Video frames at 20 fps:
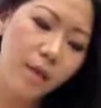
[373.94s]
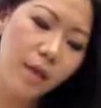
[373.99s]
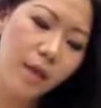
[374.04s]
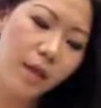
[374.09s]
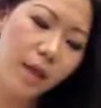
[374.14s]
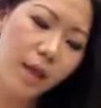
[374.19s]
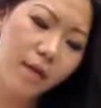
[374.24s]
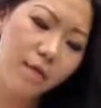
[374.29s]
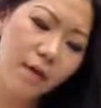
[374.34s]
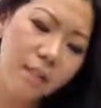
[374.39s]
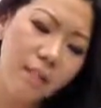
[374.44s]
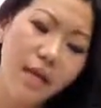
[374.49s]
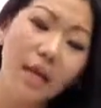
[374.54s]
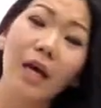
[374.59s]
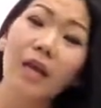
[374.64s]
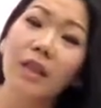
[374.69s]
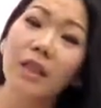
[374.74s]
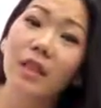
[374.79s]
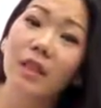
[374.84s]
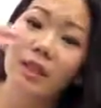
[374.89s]
they gave us like
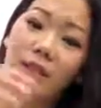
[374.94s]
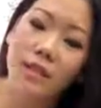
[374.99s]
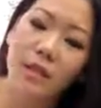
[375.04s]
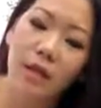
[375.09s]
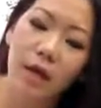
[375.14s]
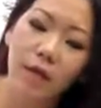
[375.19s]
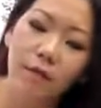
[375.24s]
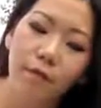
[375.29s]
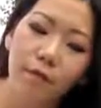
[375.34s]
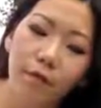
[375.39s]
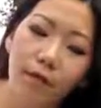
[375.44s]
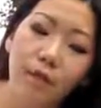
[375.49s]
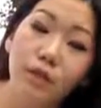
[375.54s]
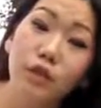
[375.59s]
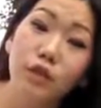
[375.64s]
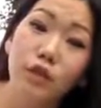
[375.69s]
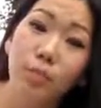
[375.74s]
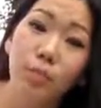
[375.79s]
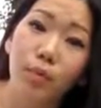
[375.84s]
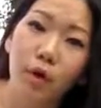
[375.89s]
a list of
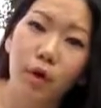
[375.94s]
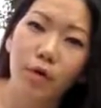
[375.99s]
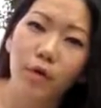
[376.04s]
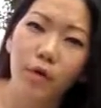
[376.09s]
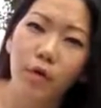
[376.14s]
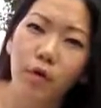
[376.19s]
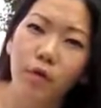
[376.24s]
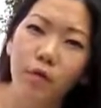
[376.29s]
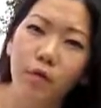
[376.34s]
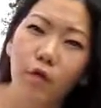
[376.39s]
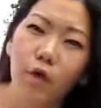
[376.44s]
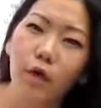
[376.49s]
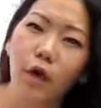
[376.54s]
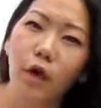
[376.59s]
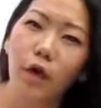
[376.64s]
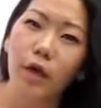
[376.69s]
things to pray for, for our,